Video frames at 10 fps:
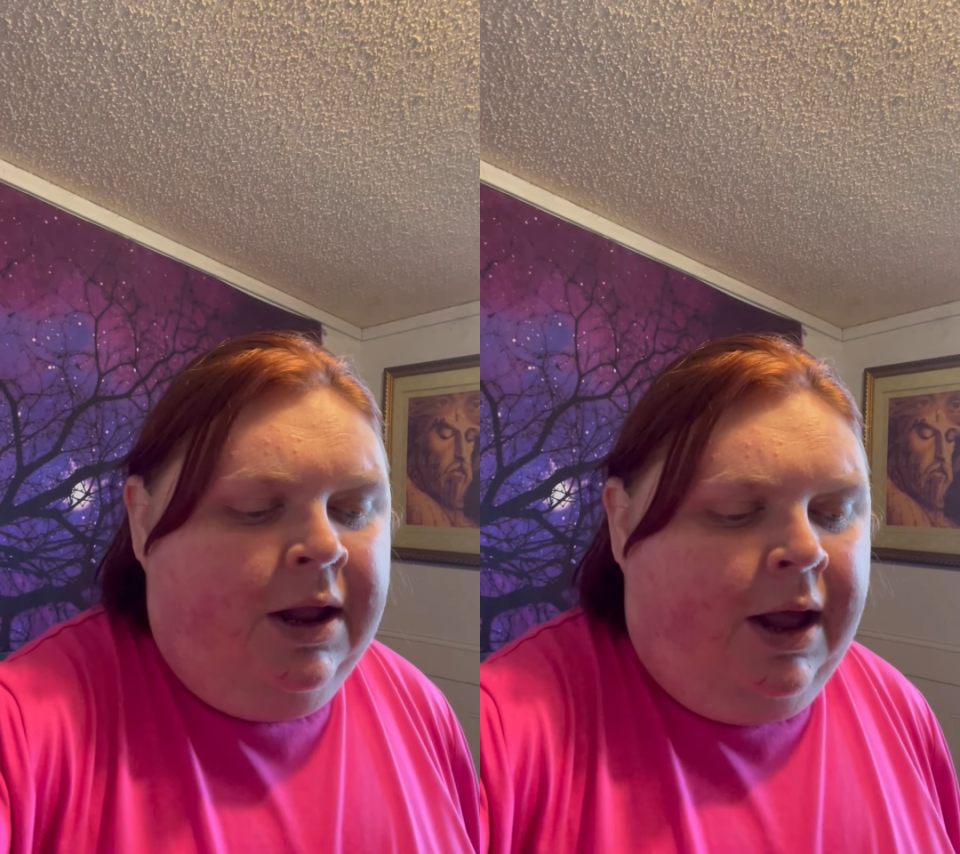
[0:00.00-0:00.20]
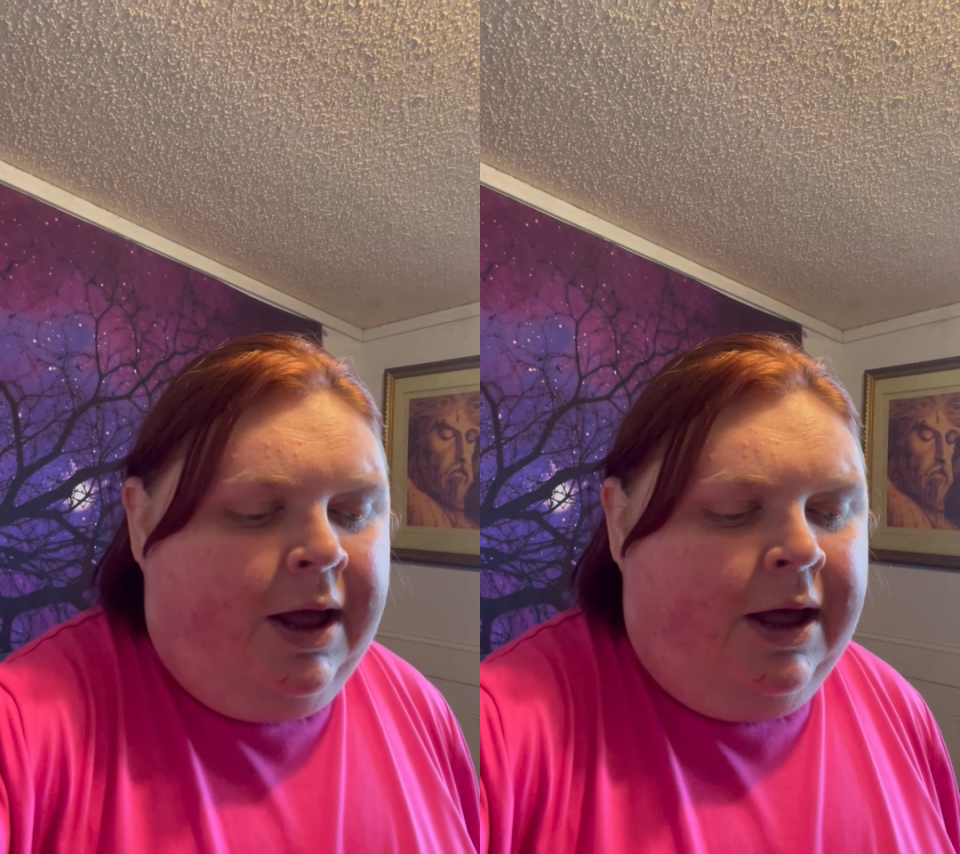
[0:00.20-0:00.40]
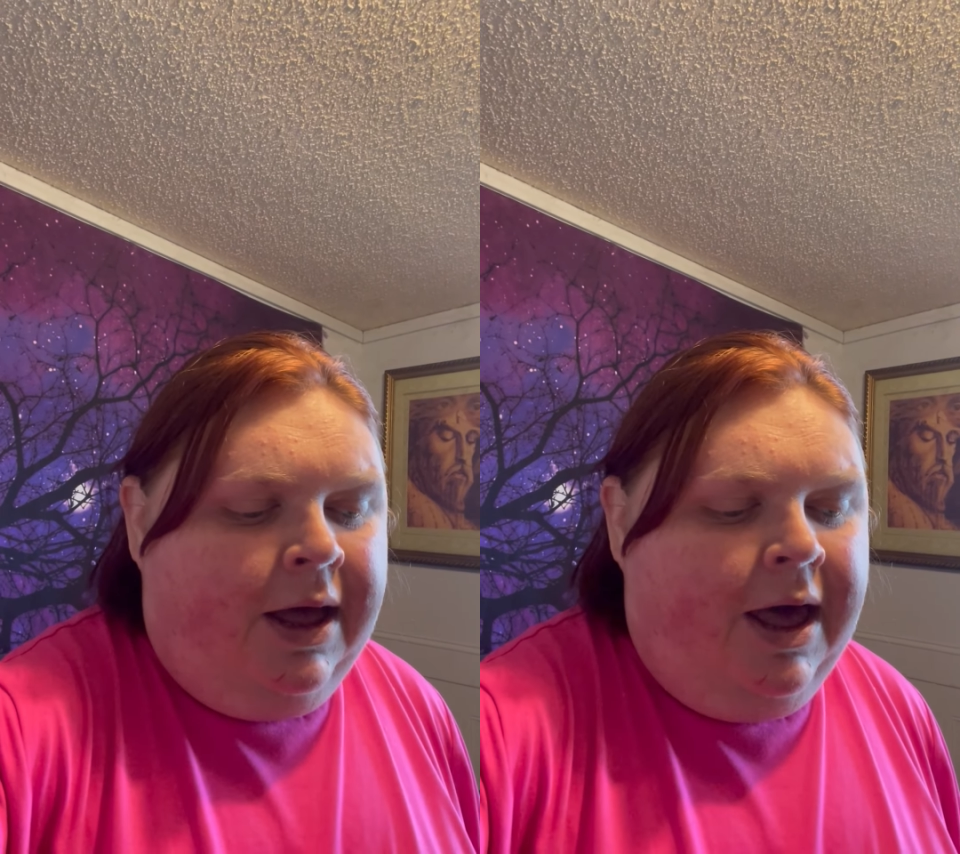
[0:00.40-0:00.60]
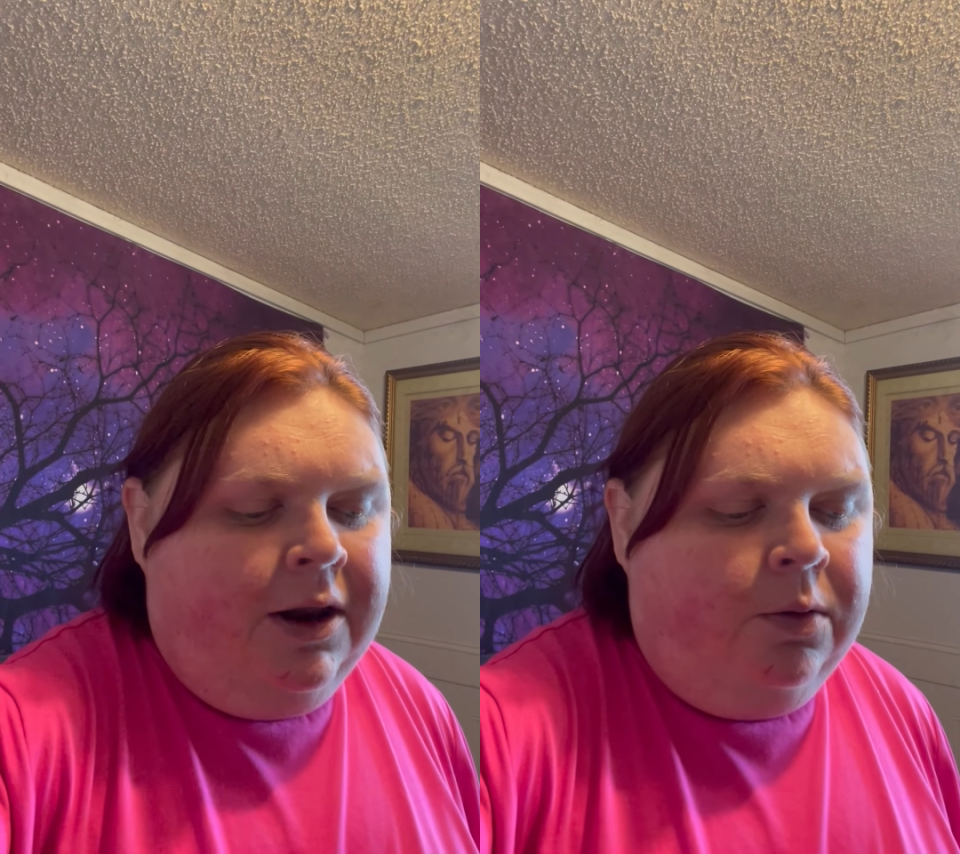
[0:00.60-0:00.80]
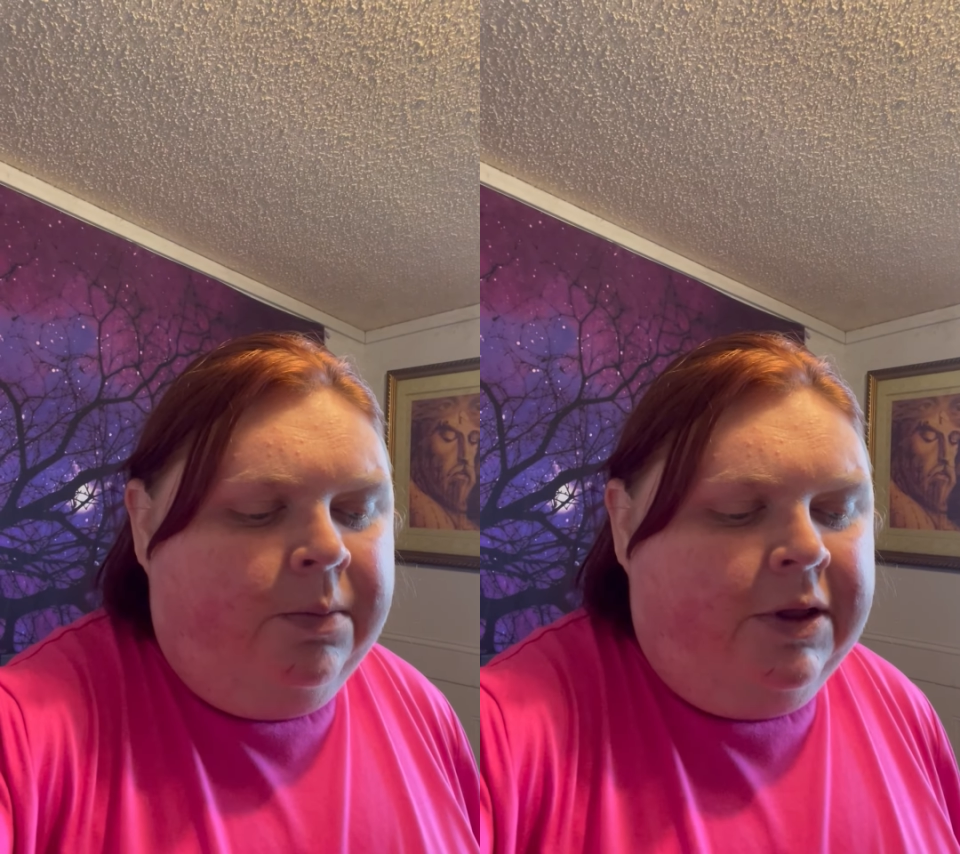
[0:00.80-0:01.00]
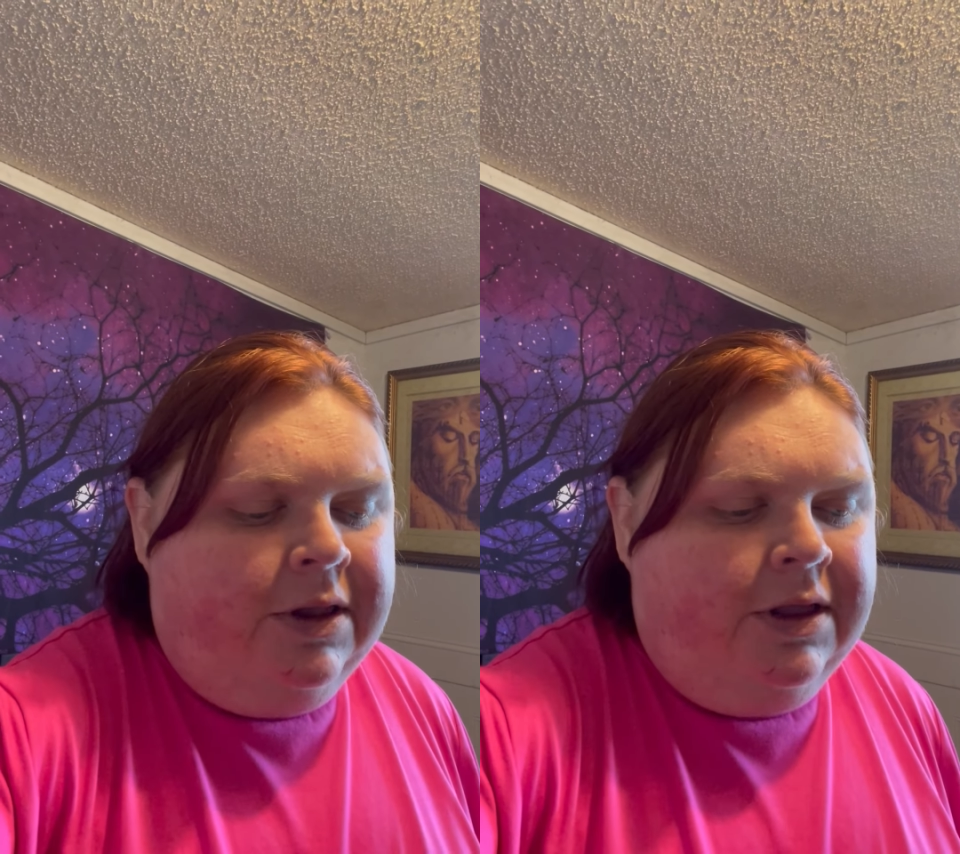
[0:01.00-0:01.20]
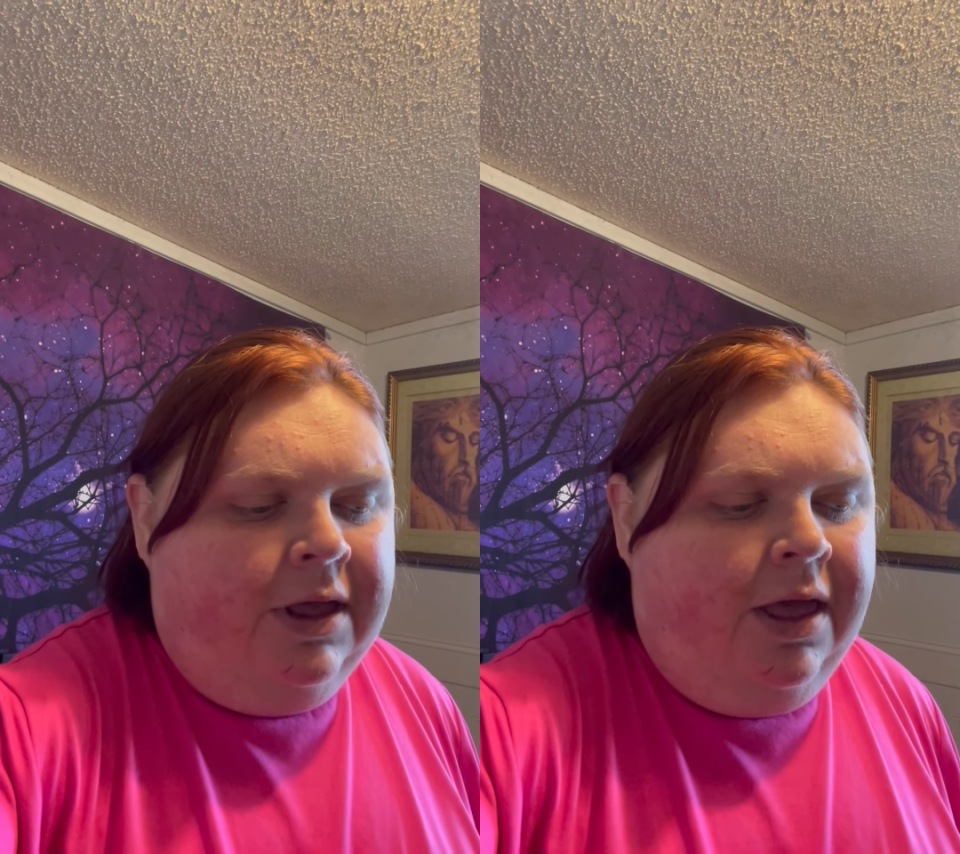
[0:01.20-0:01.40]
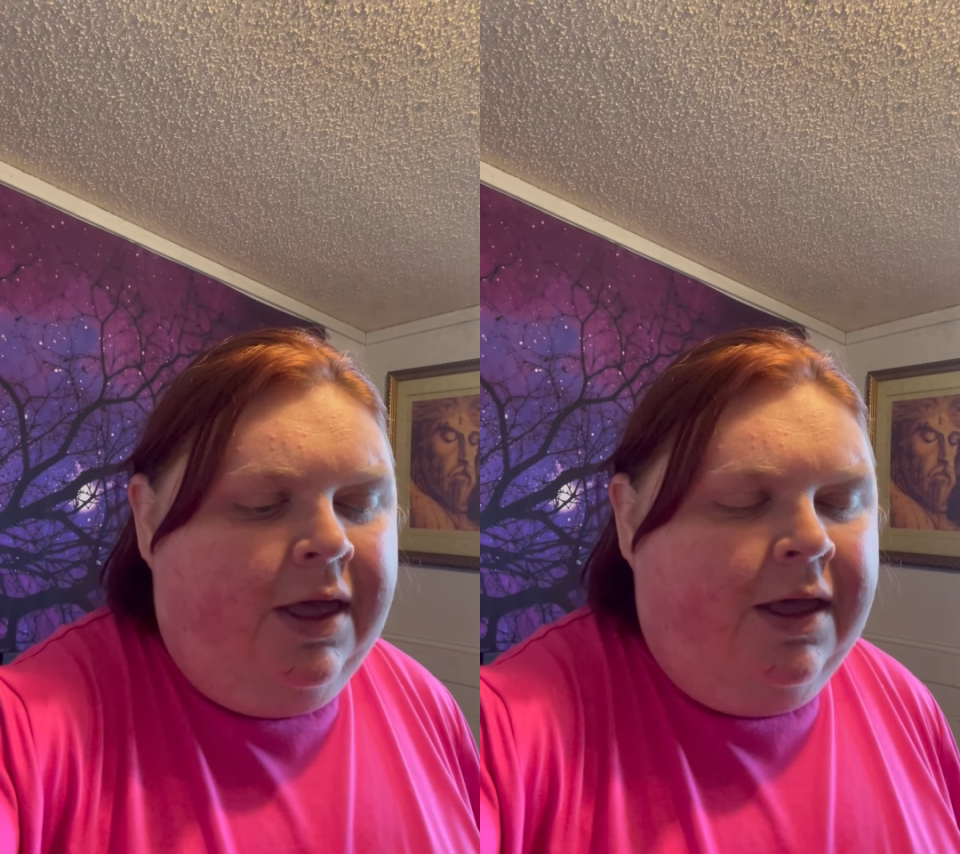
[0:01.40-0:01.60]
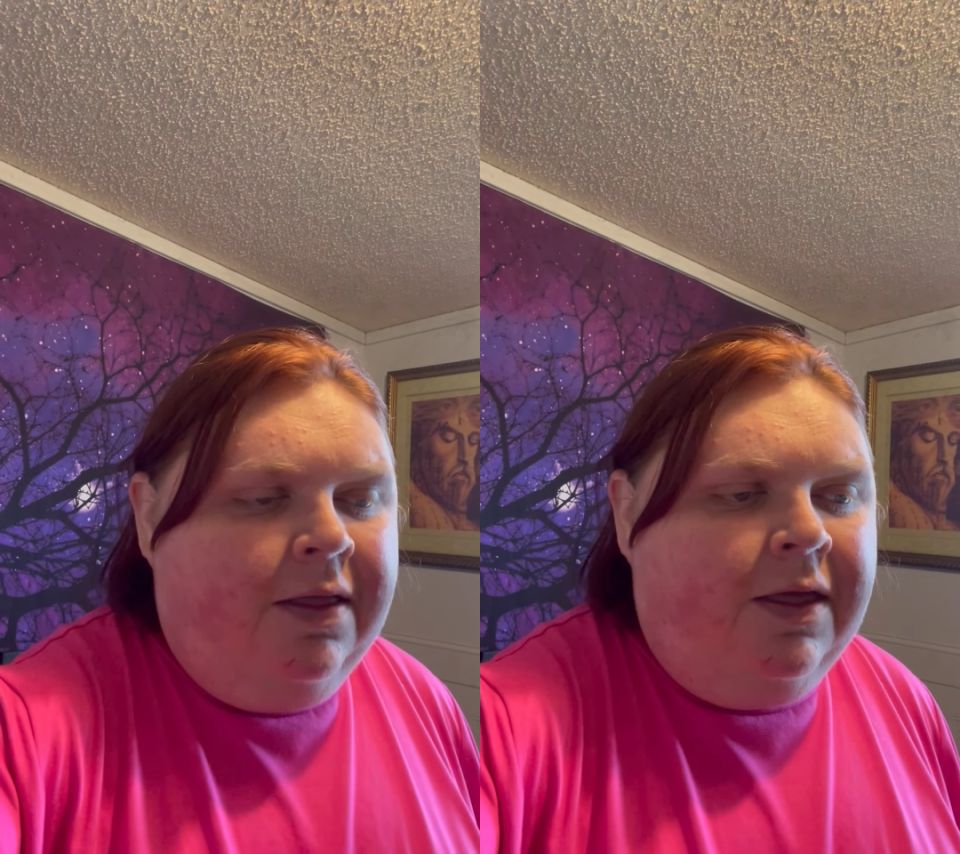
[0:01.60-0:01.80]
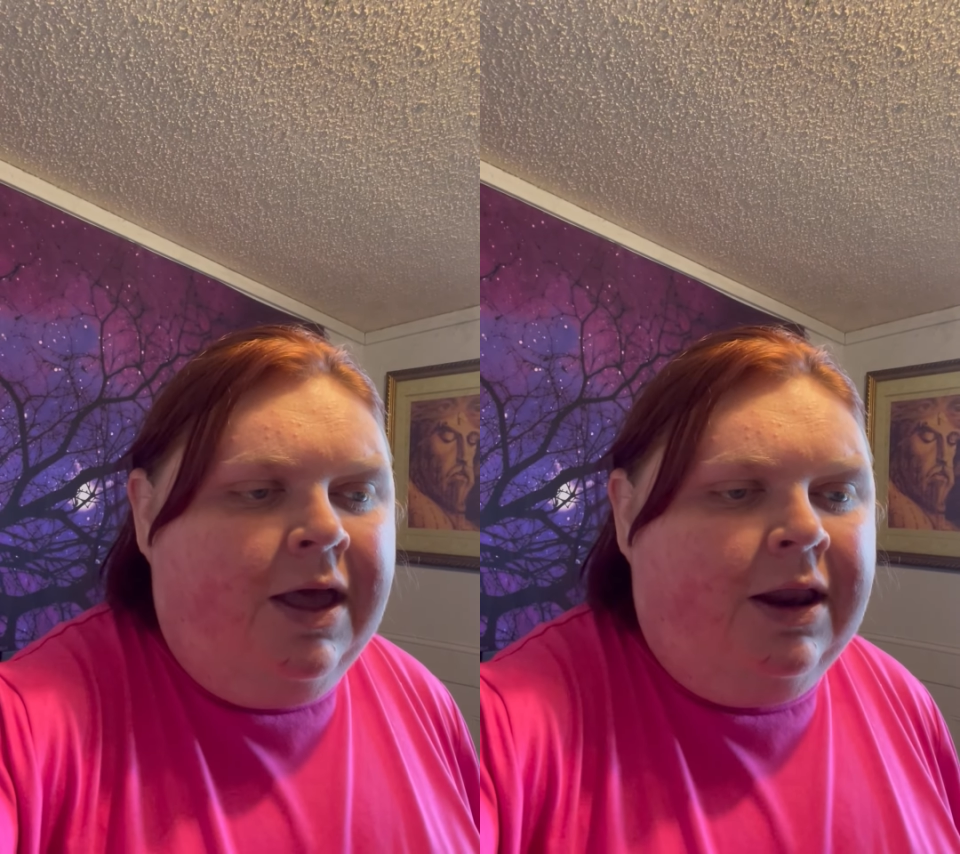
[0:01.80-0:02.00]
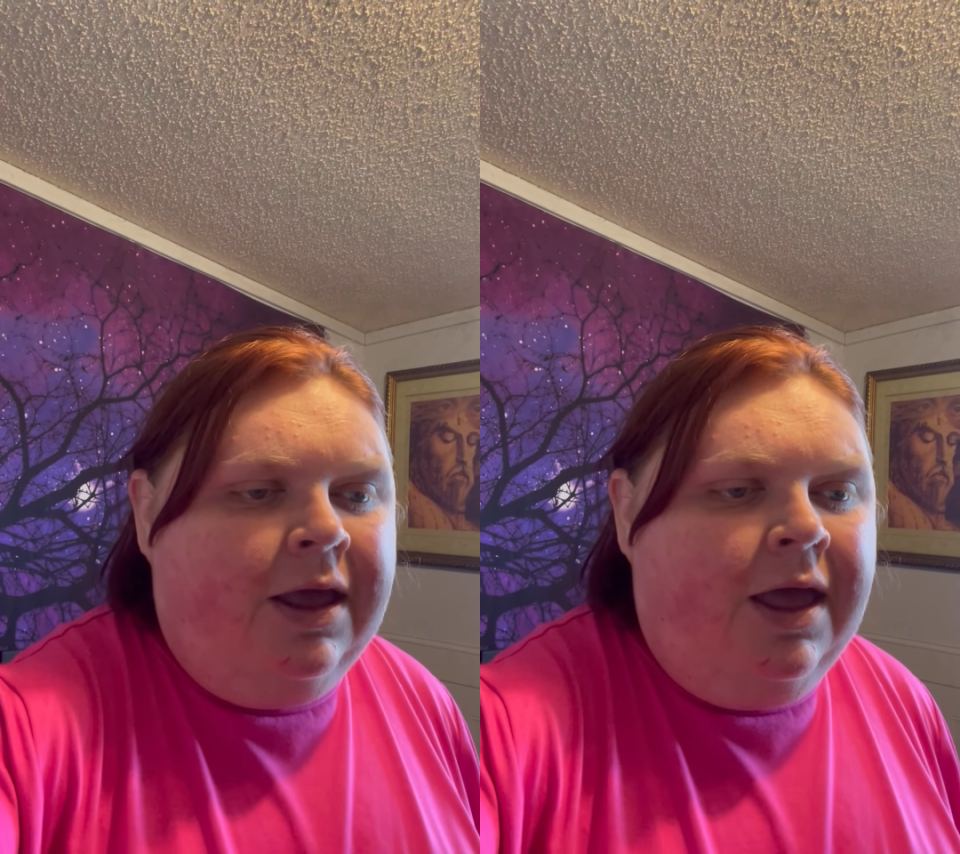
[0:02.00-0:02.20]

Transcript: I don't believe that